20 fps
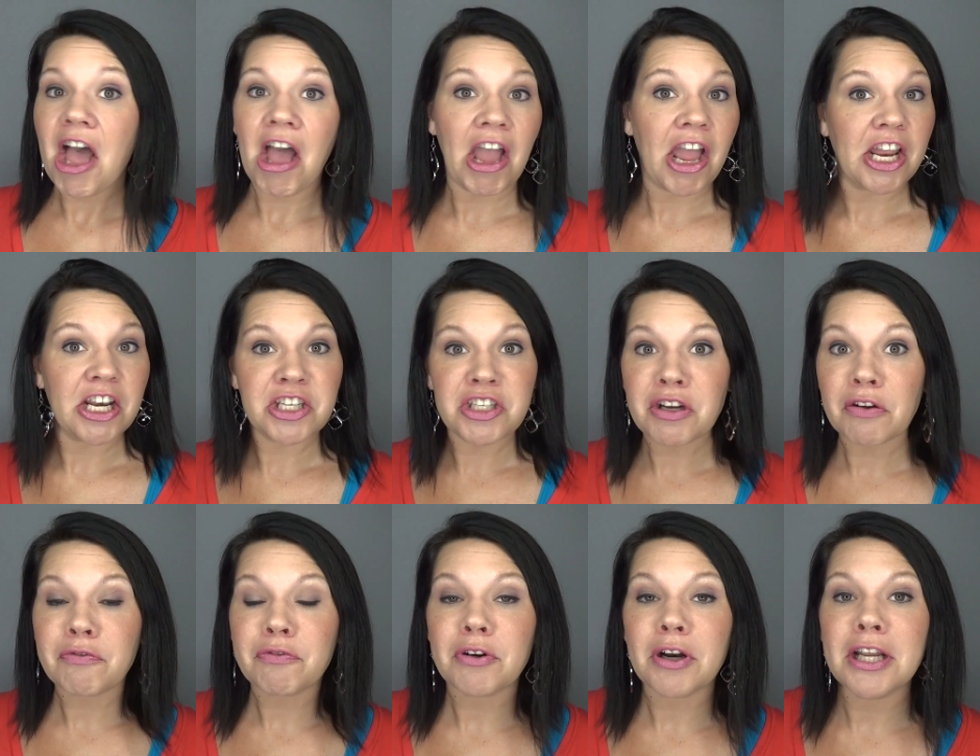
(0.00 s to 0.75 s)
a
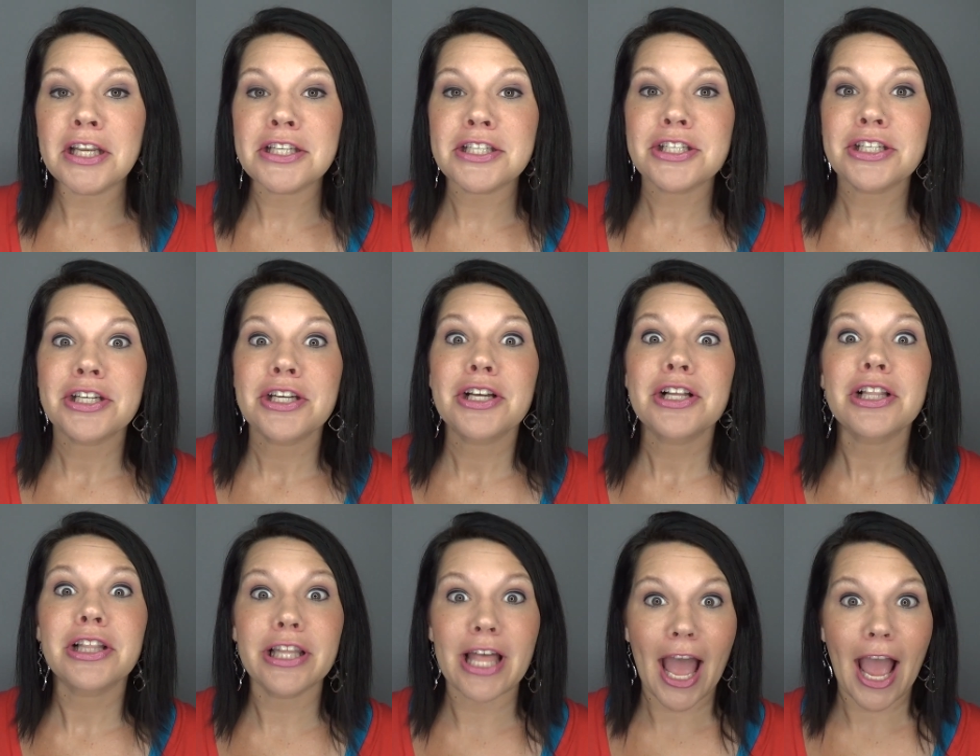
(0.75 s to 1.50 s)
different
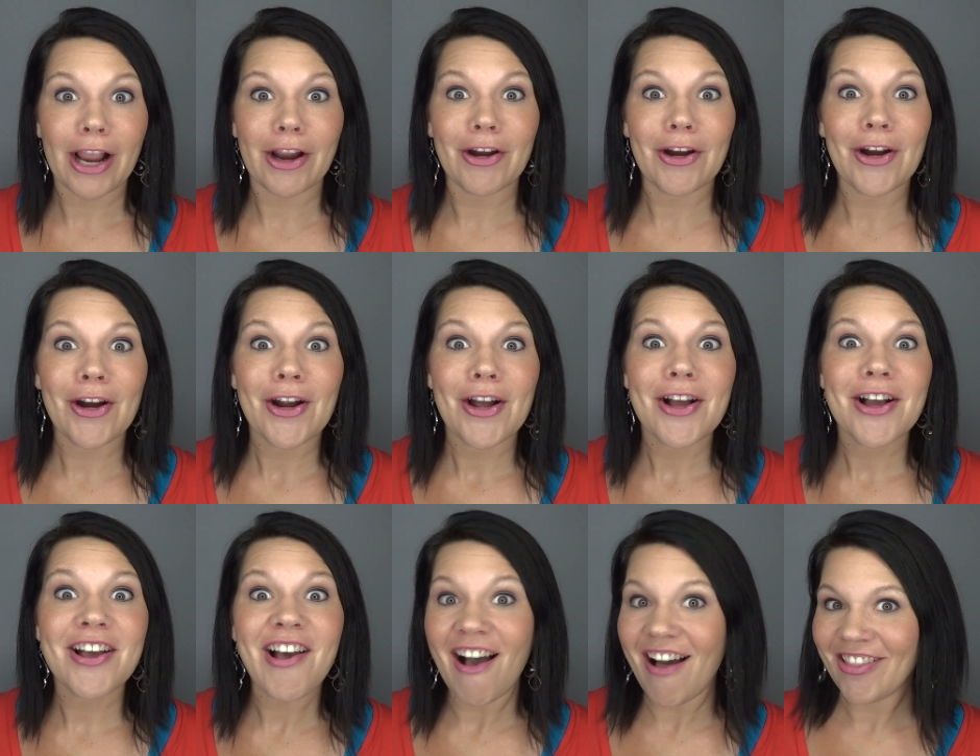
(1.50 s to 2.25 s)
lacquer
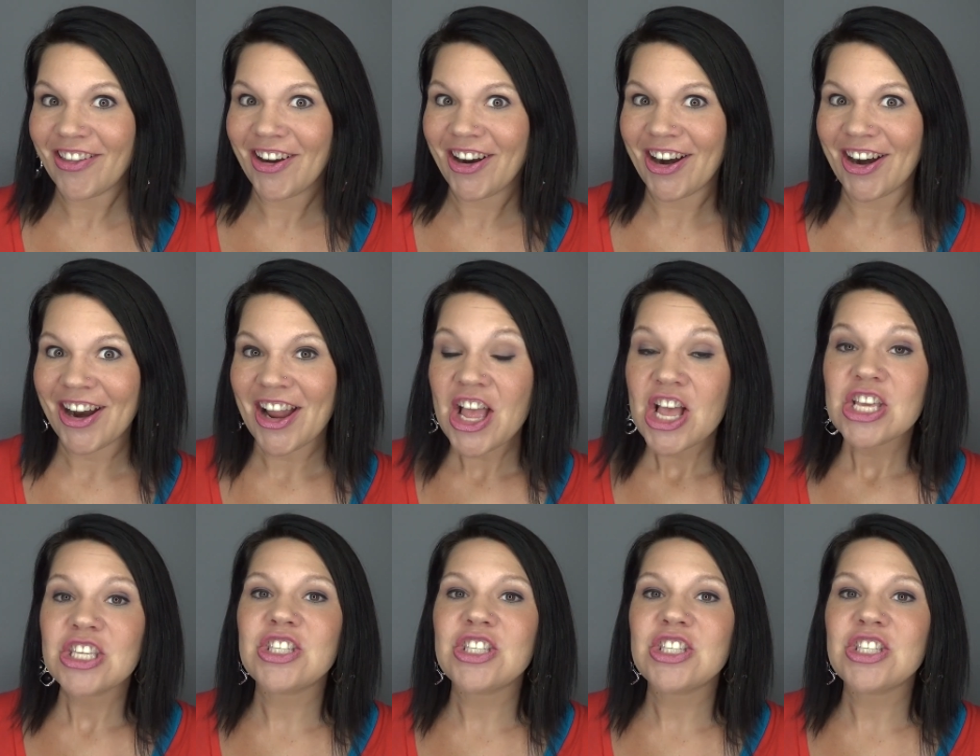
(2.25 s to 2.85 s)
color.